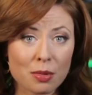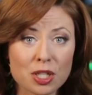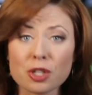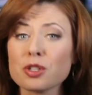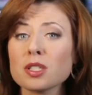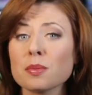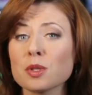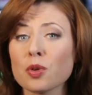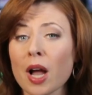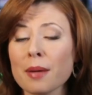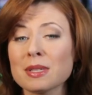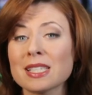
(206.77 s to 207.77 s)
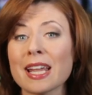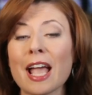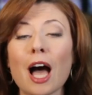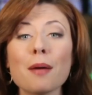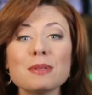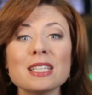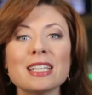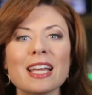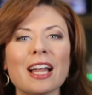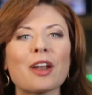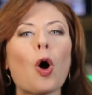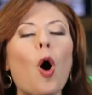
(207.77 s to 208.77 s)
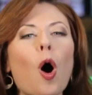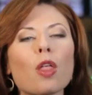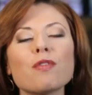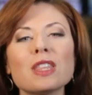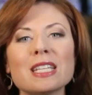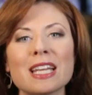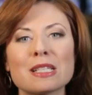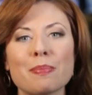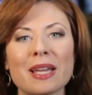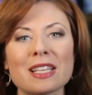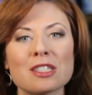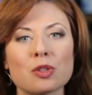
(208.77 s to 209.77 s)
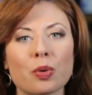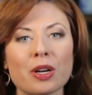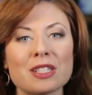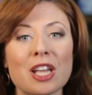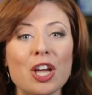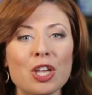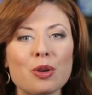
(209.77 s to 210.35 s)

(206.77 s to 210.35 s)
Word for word: Be sure to subscribe to stay up to date on all of the day's biggest stories.